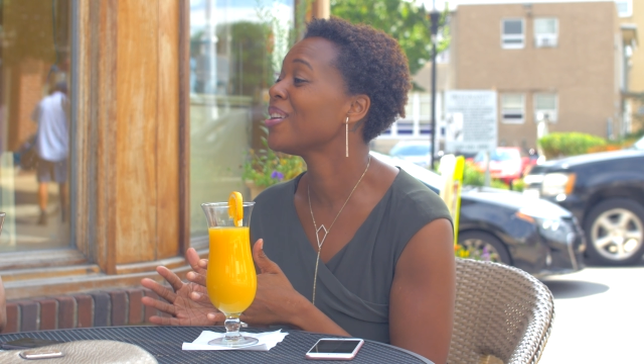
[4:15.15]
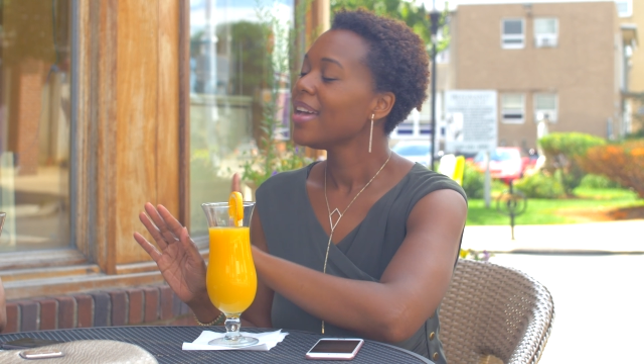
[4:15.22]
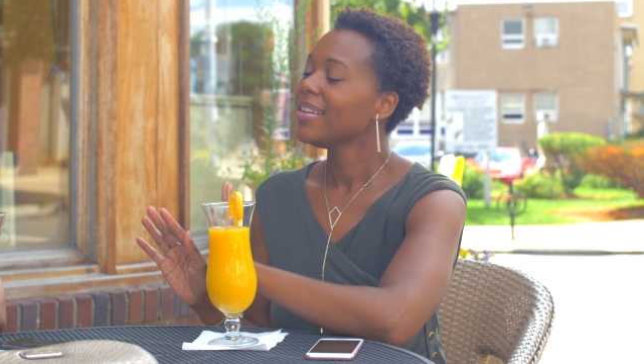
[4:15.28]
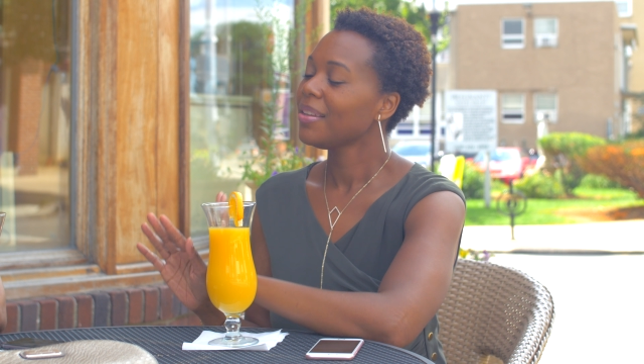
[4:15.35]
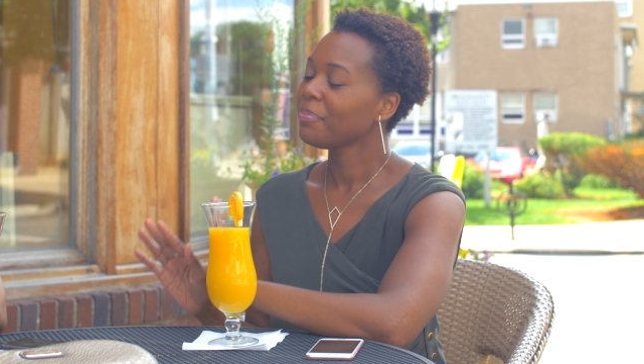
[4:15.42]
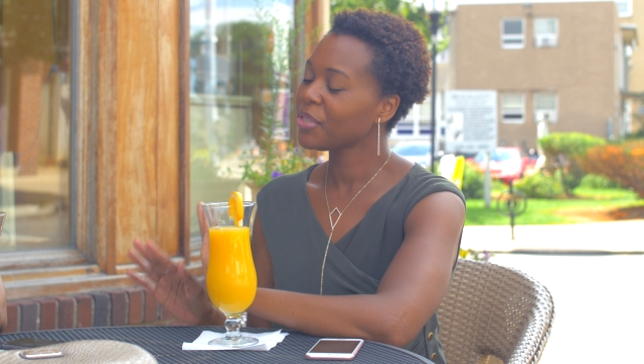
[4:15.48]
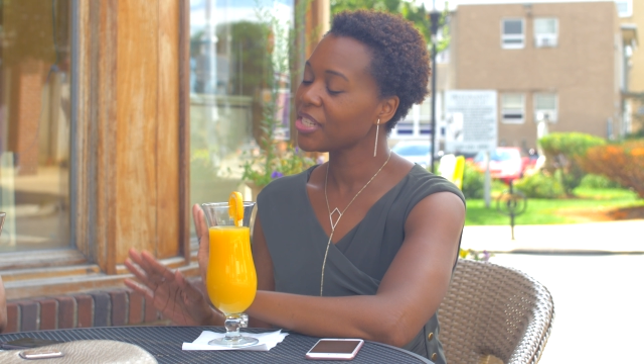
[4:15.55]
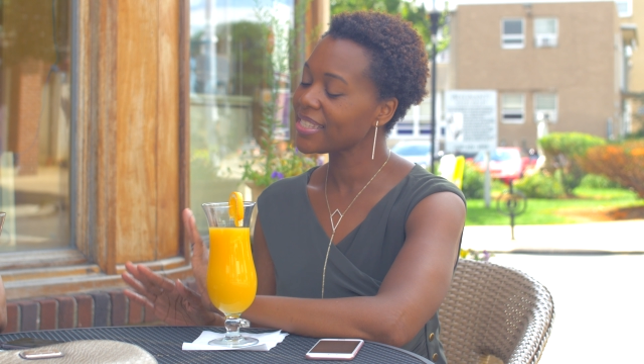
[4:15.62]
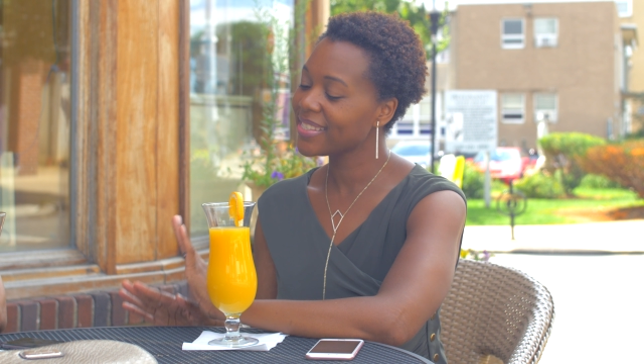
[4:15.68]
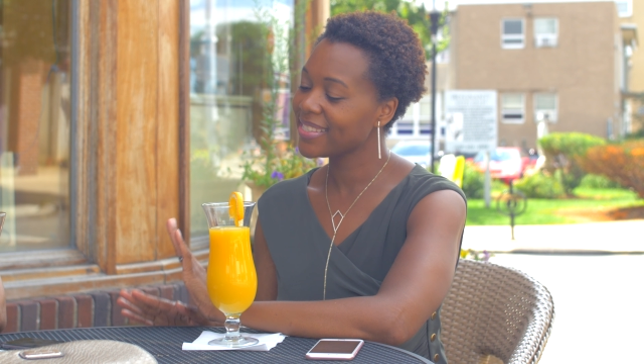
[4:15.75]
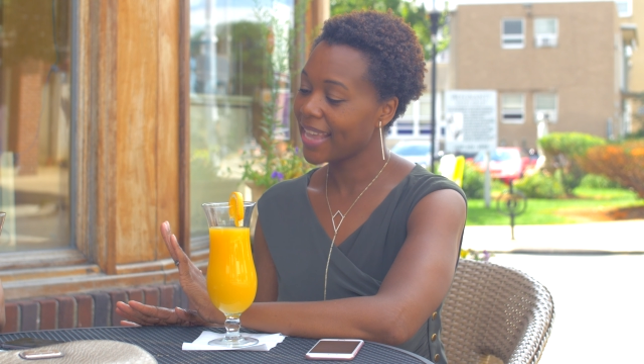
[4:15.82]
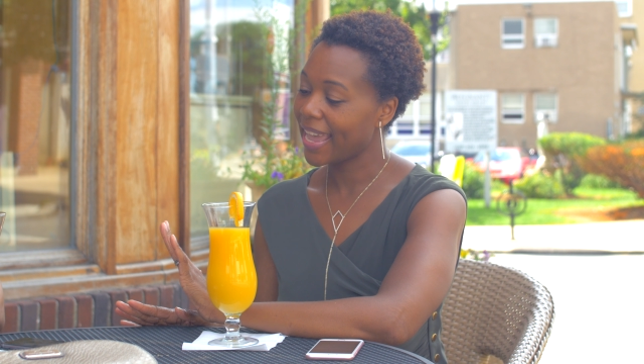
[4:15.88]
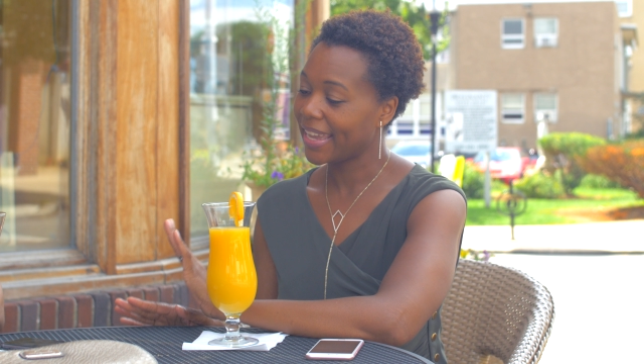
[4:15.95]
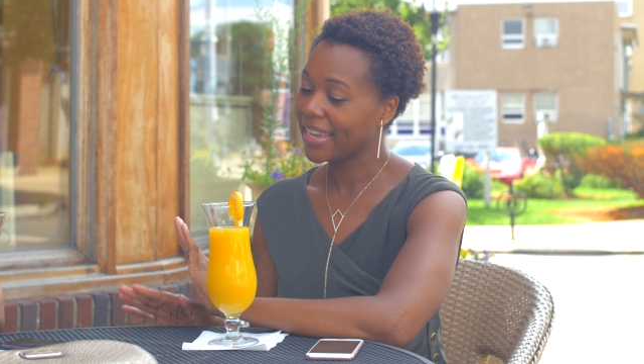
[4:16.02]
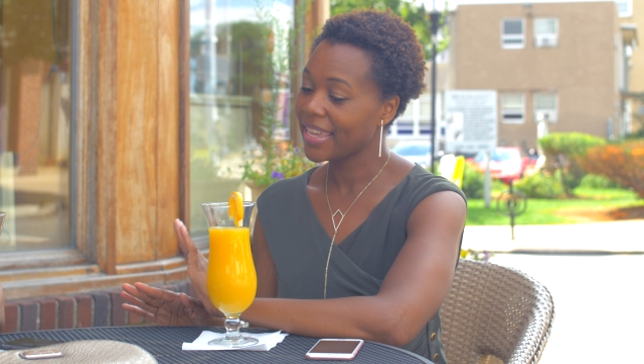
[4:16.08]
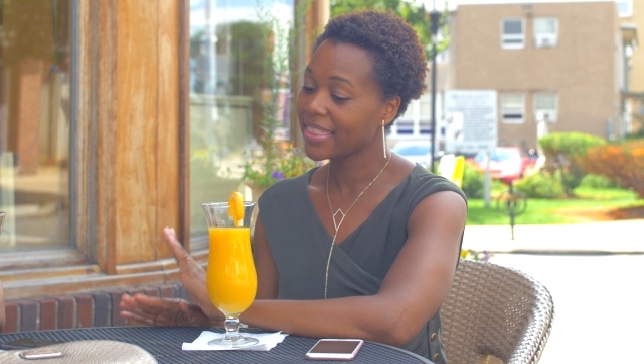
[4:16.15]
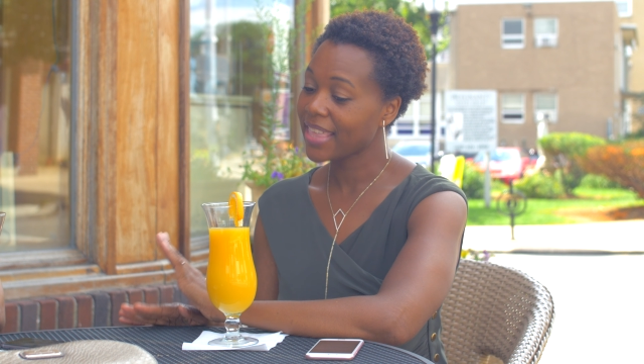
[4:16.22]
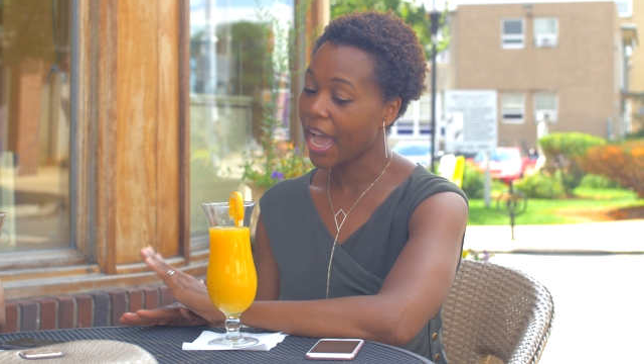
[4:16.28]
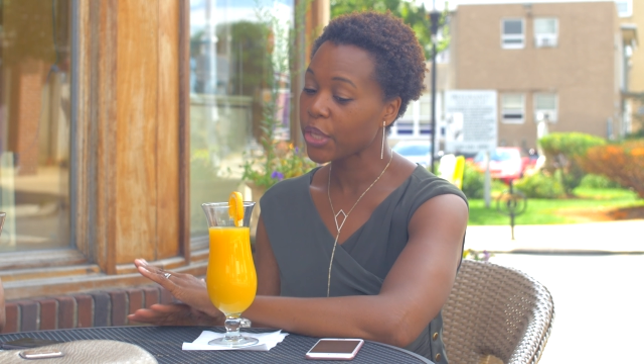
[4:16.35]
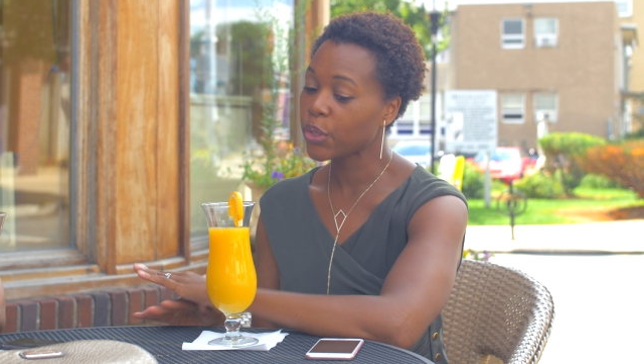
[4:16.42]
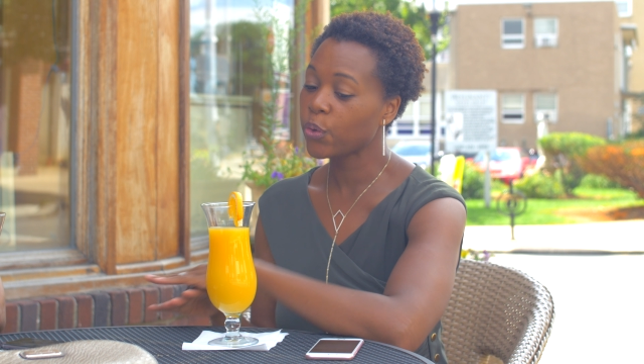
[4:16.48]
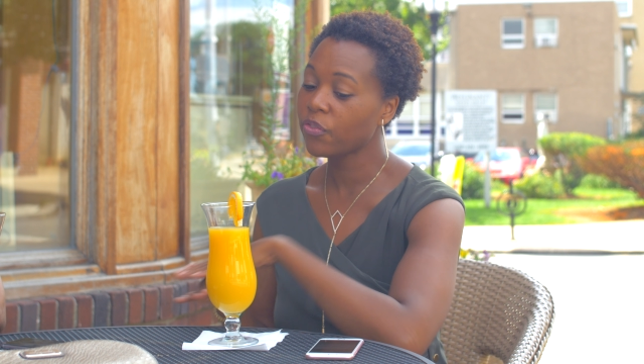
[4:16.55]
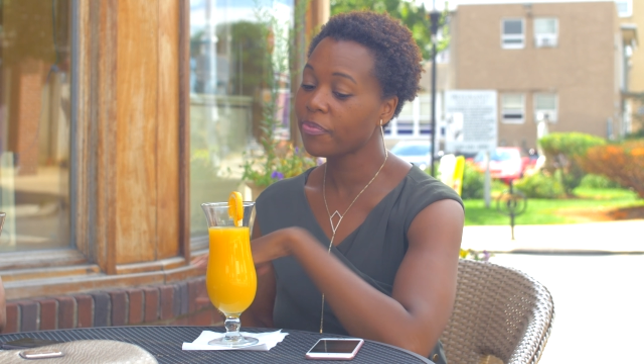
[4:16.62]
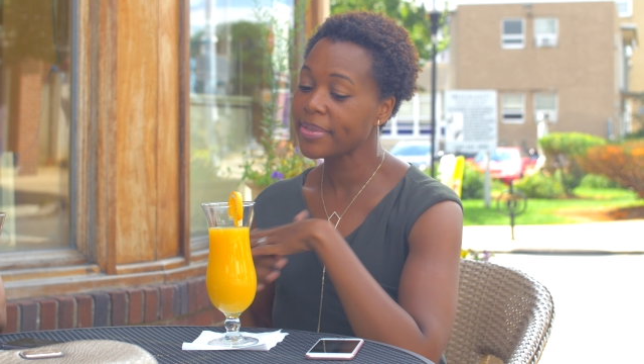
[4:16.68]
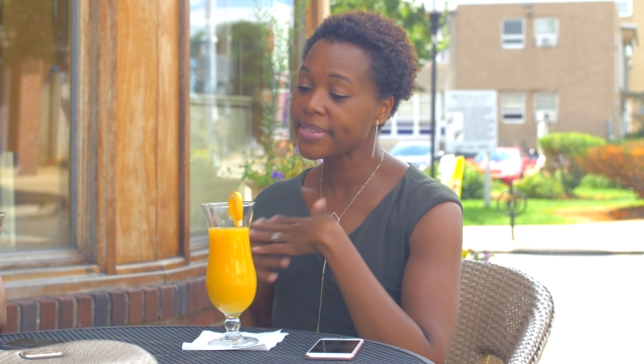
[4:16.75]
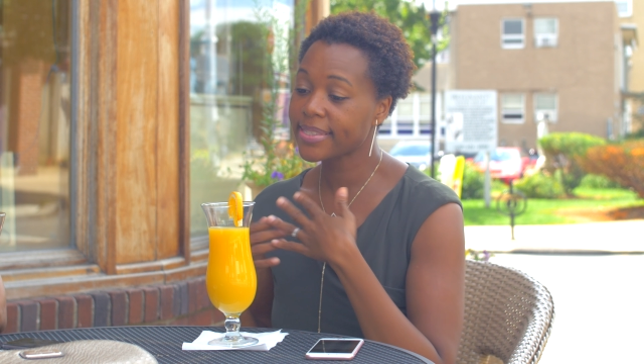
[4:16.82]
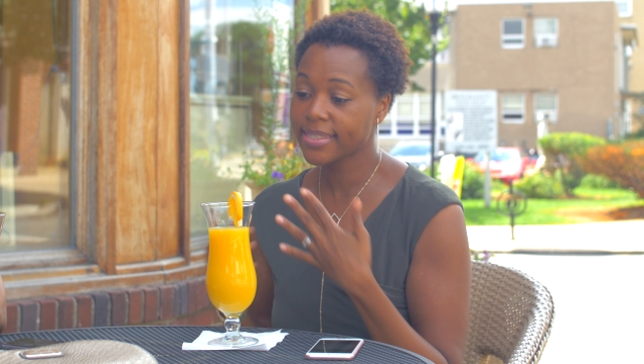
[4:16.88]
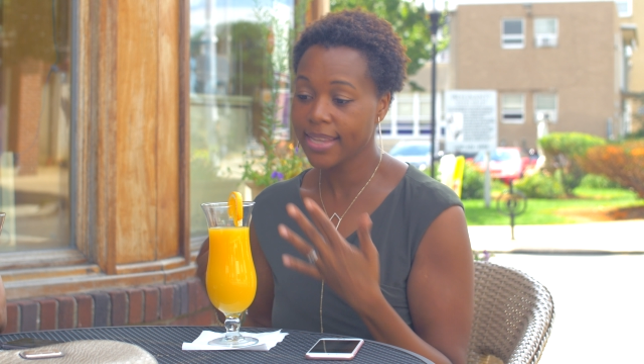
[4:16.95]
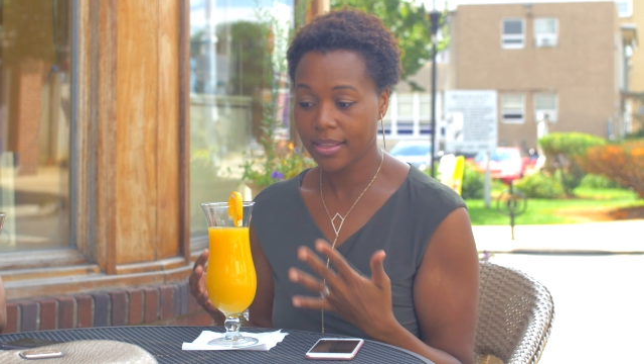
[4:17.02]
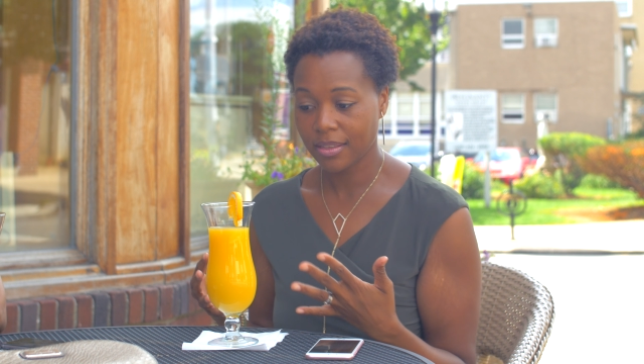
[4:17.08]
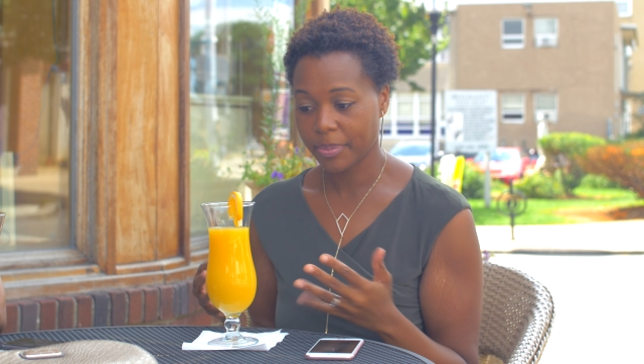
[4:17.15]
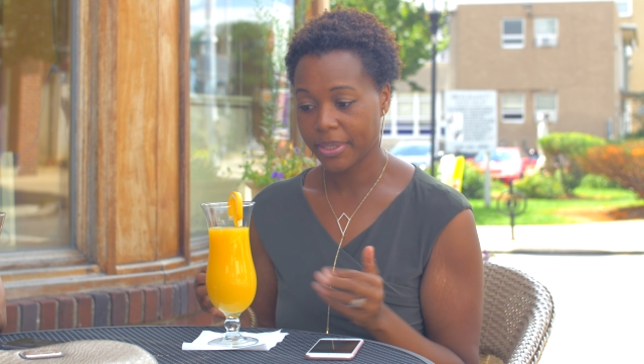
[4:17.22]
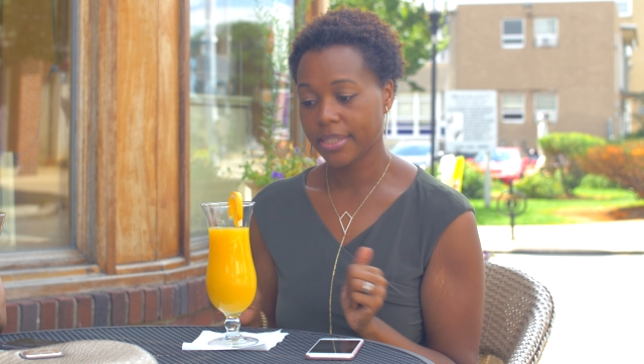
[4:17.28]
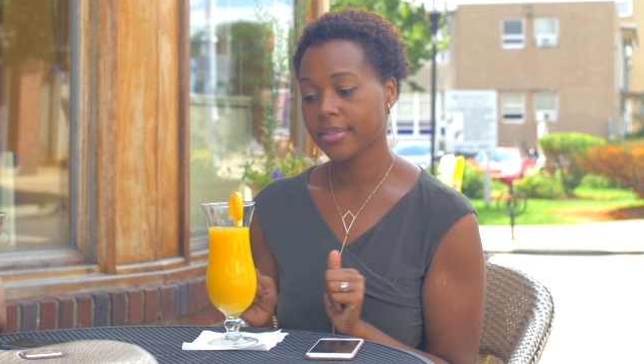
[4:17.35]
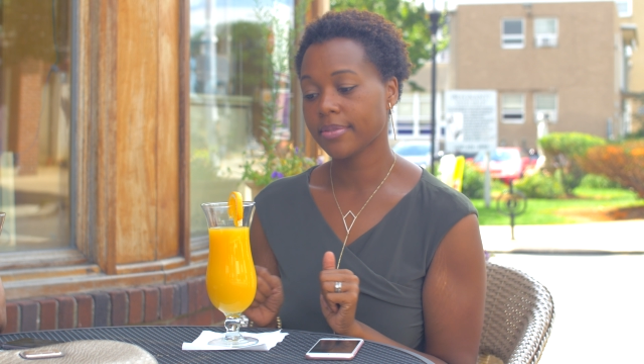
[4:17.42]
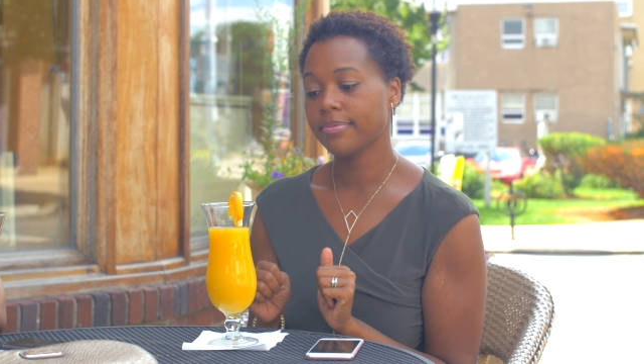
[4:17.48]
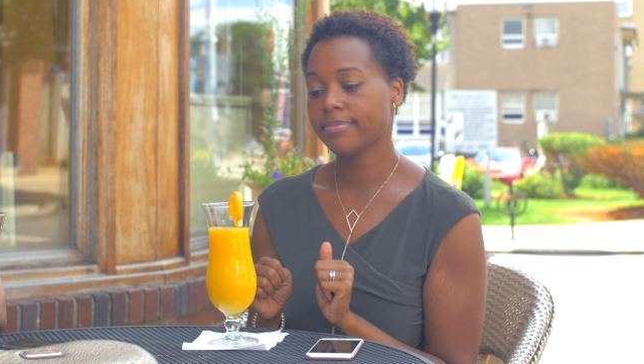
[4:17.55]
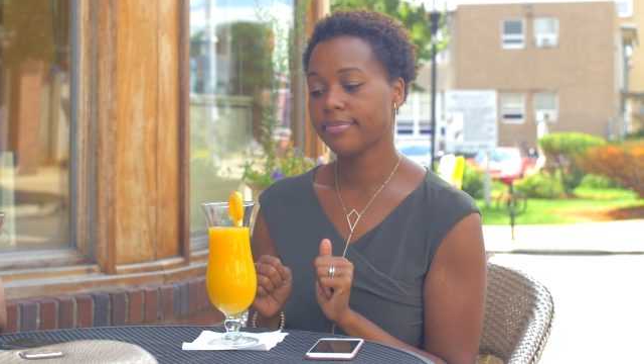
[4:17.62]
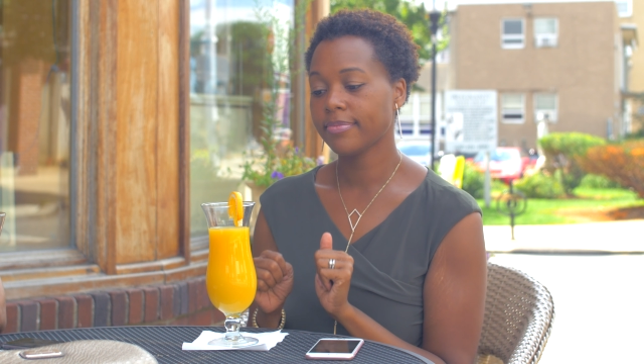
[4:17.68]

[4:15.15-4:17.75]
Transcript: I'm just saying that you've been celibate